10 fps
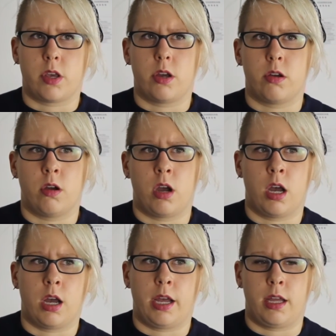so,
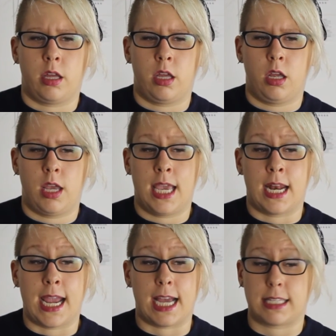uh,
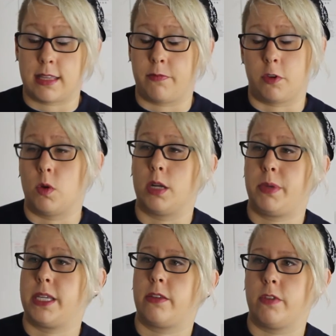and I asked them for
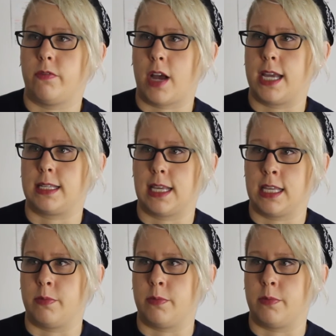one piece of advice